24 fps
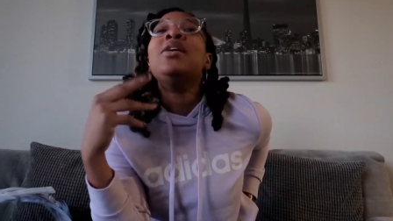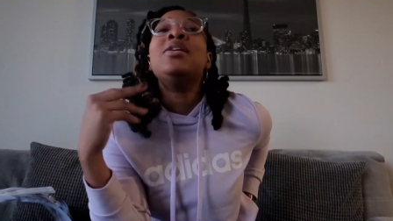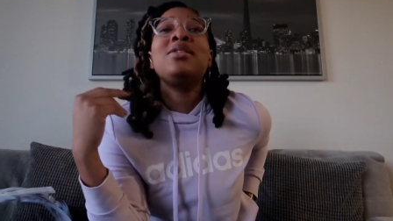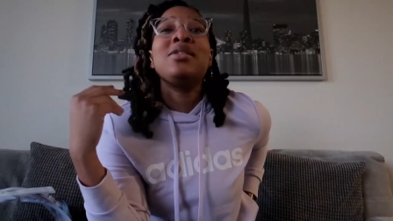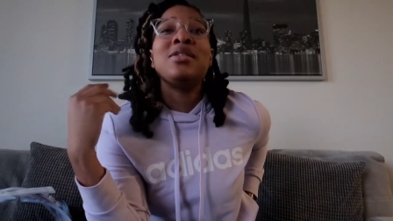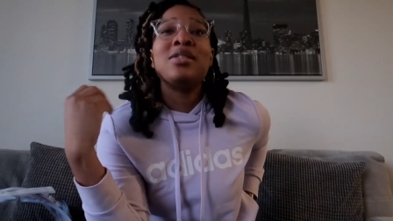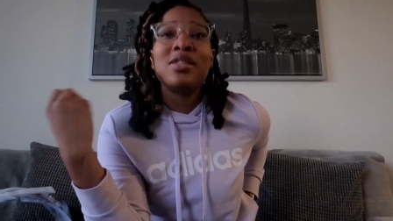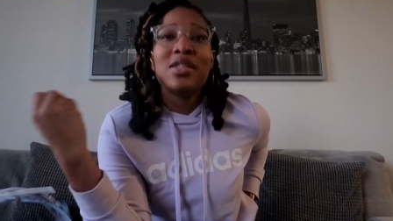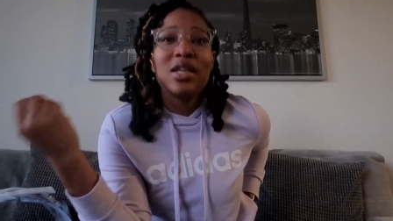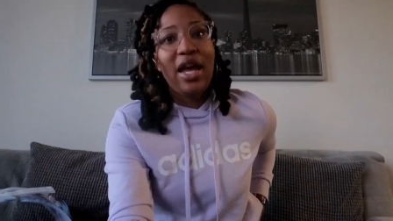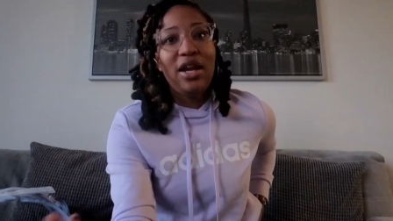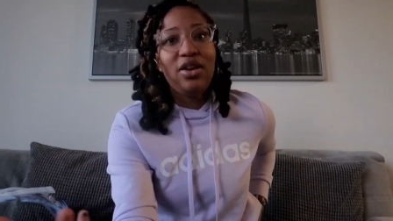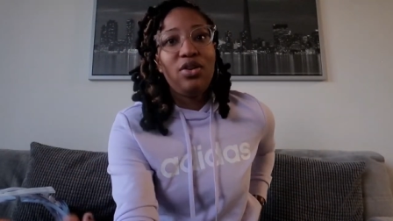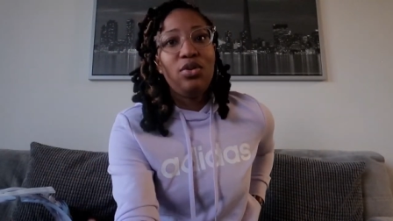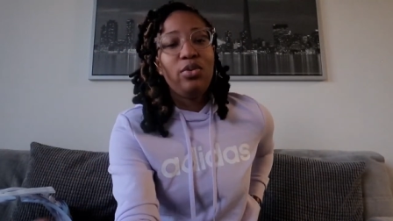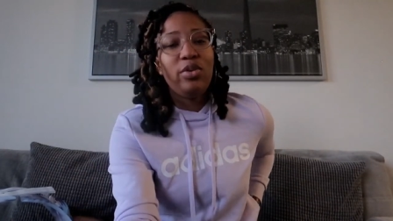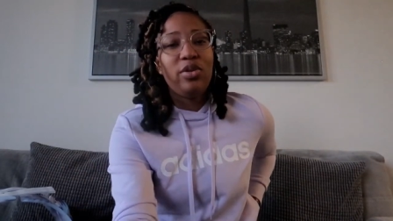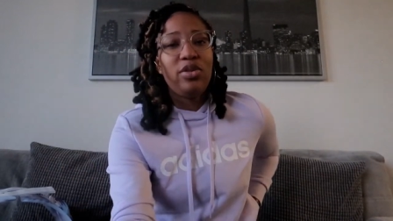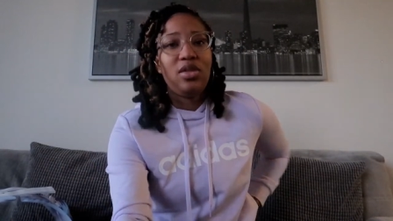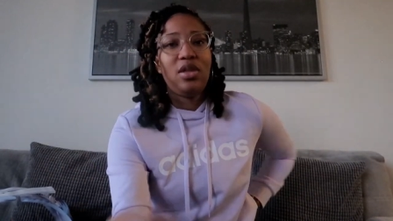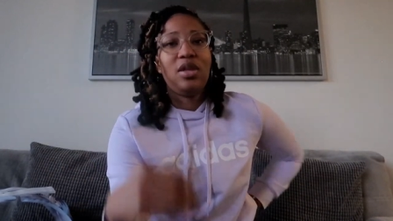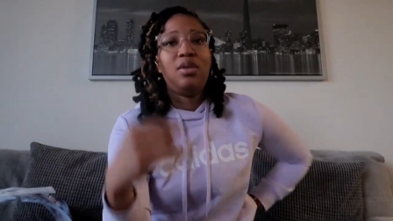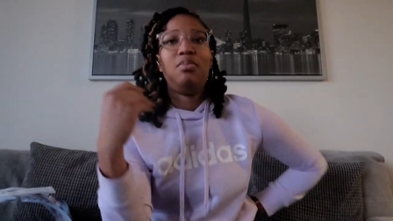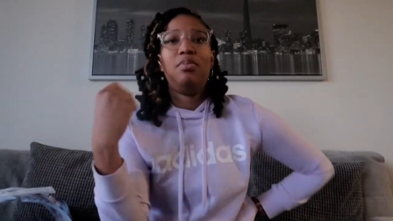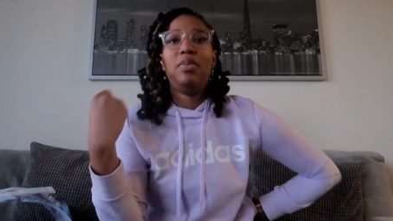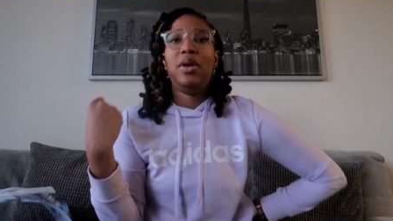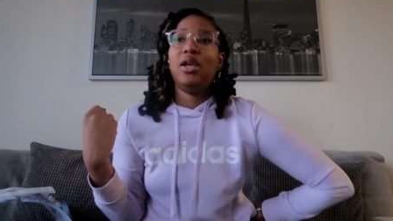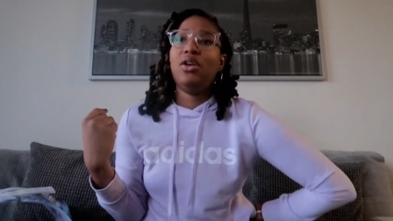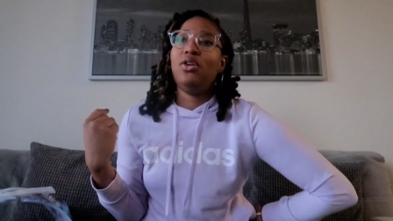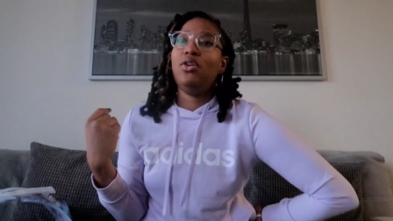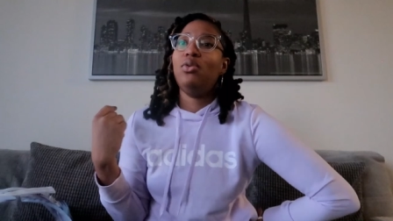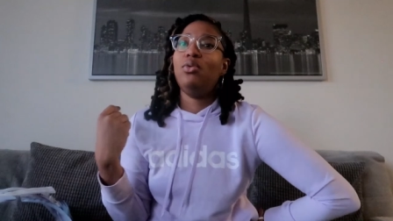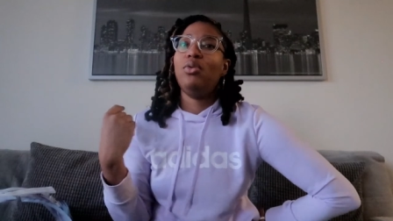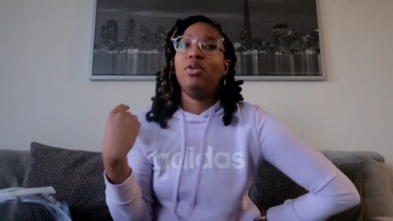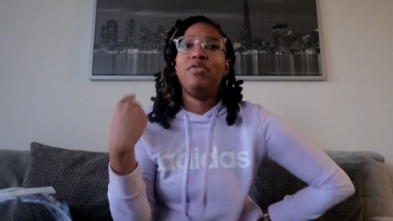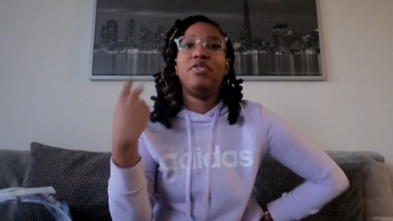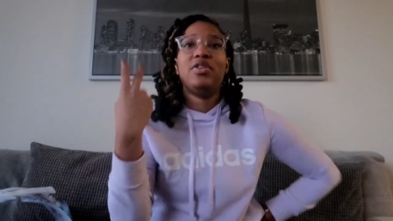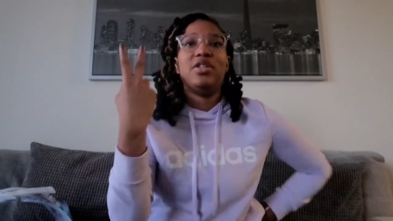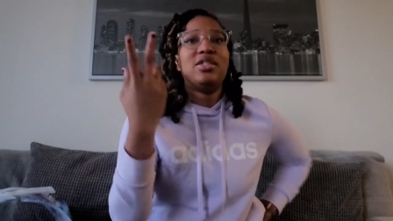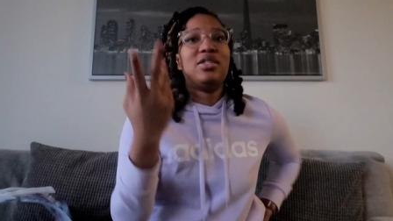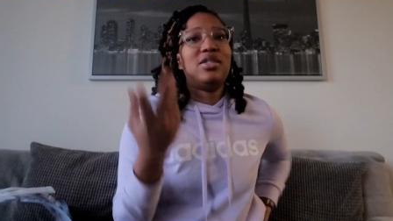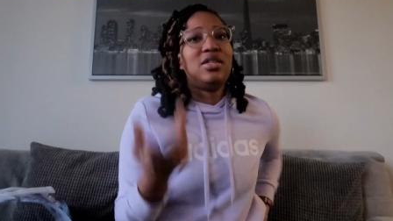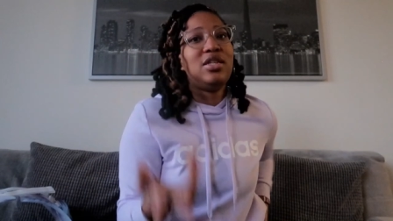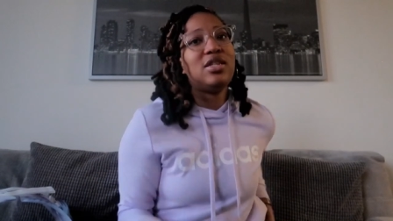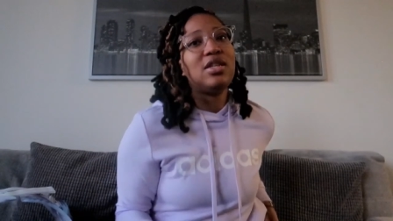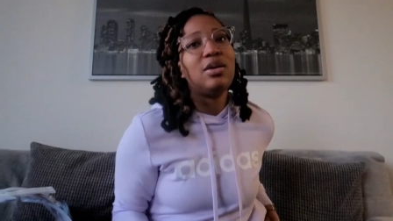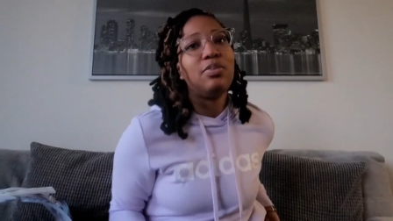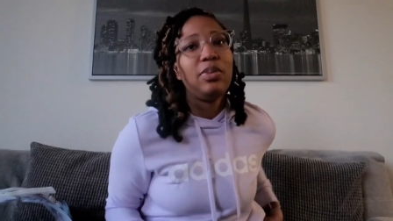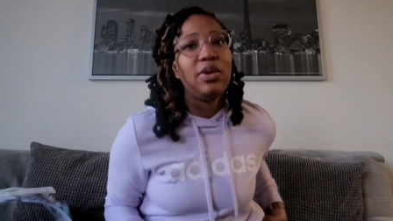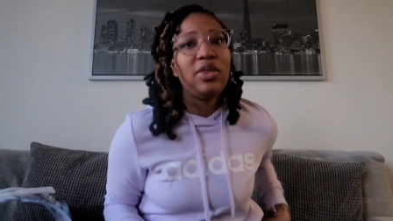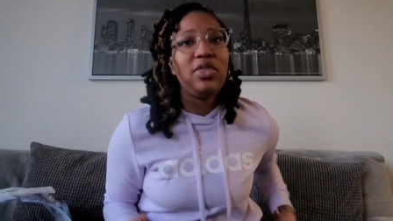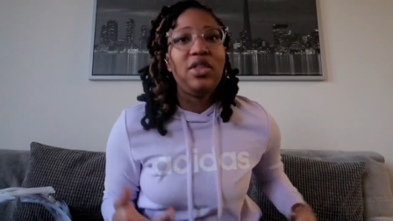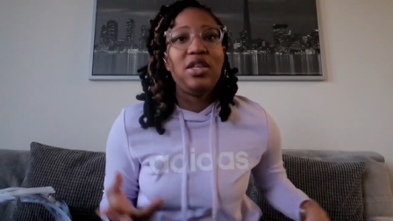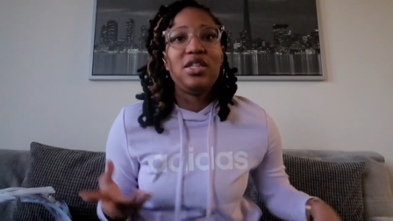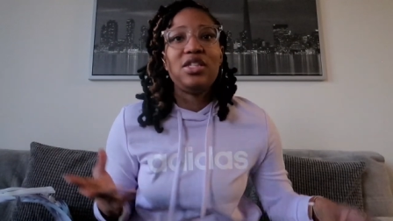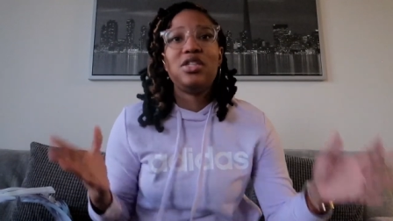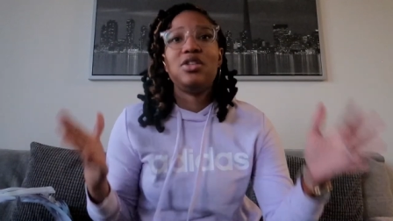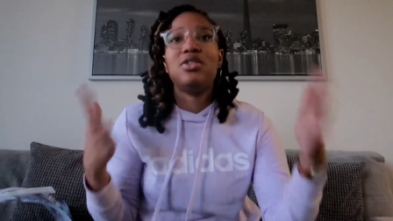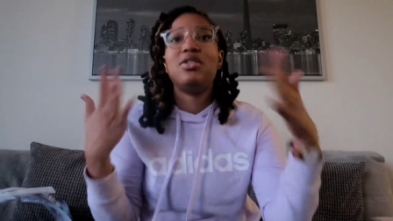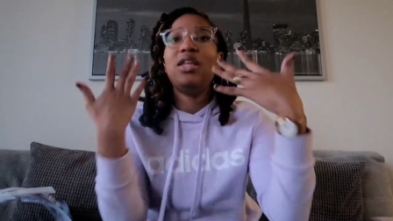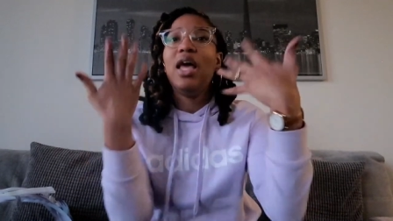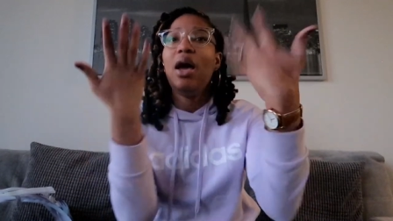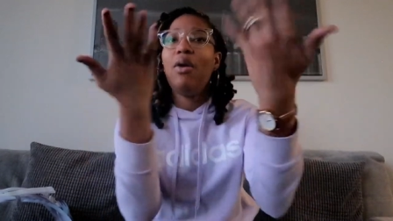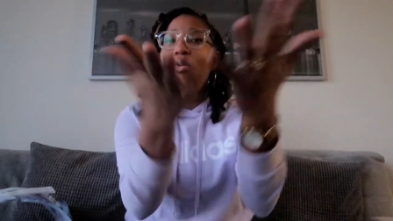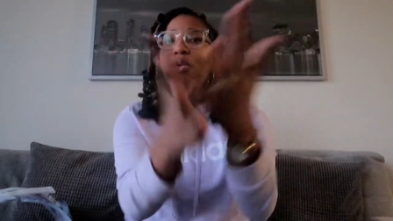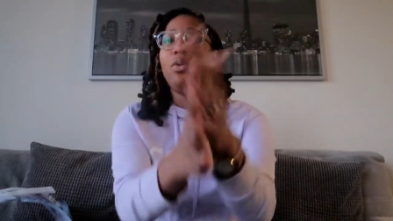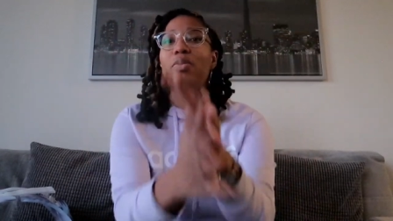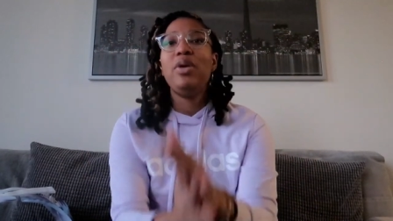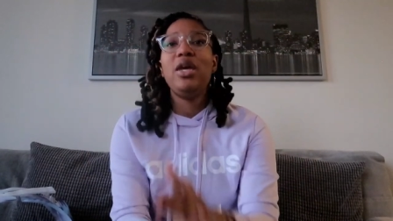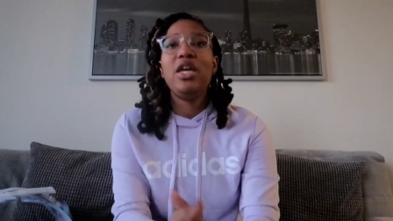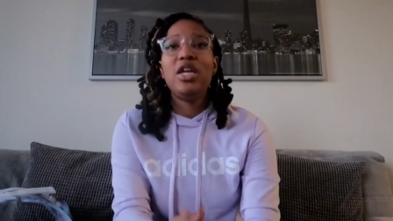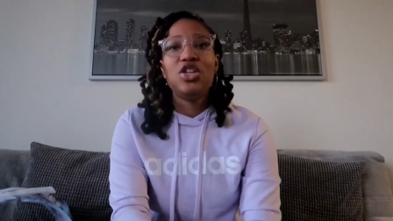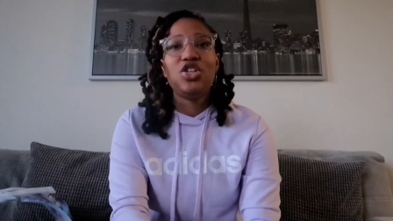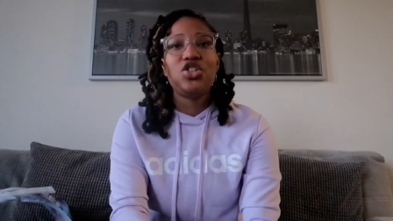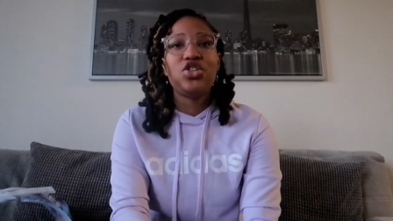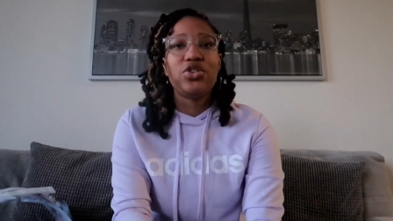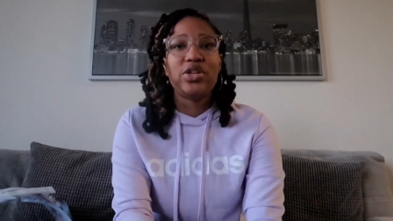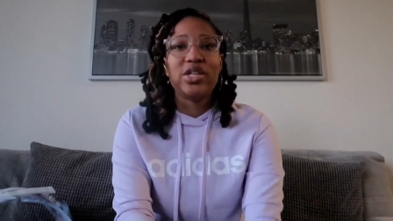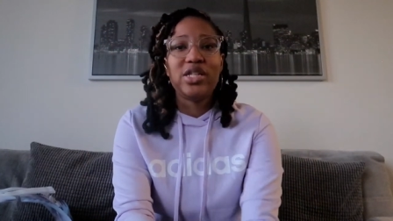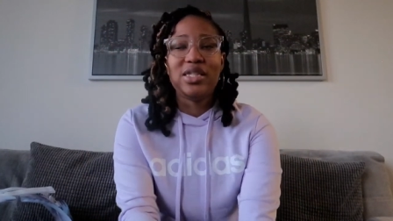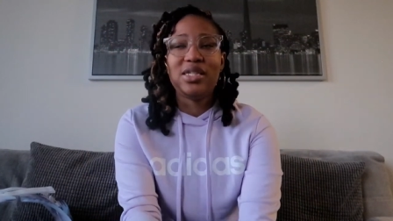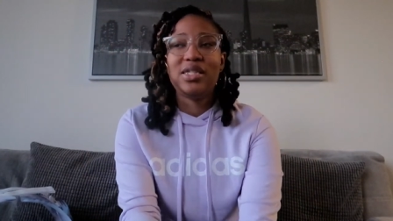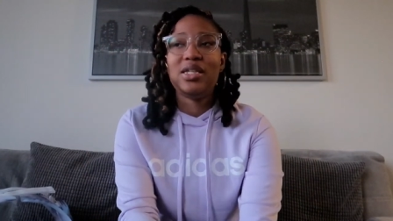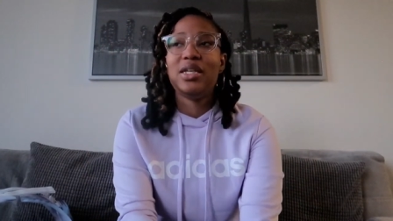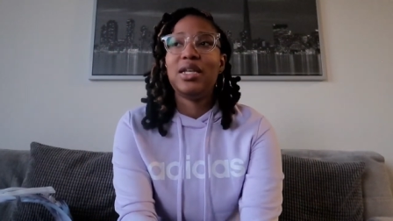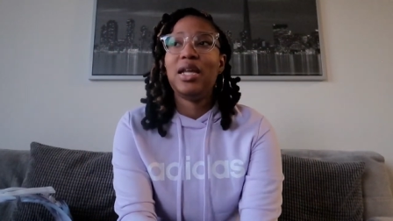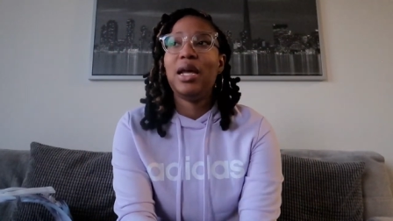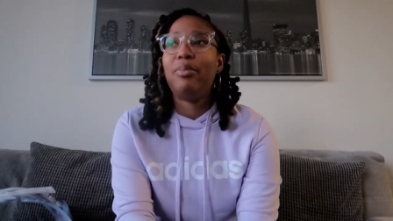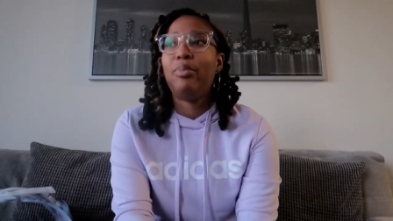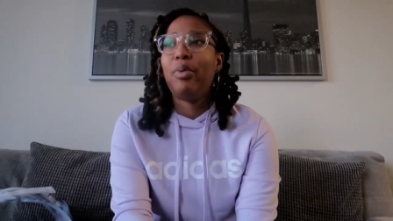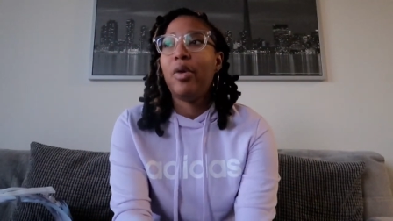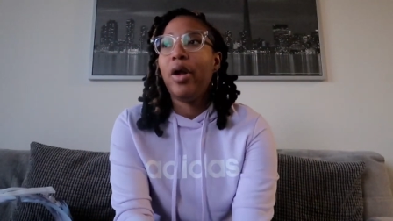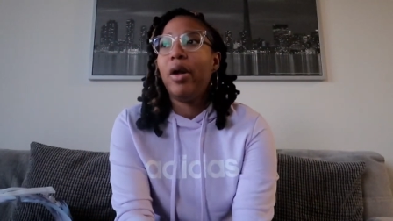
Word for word: slide on with it bend on with it sit up with it so that would be interesting i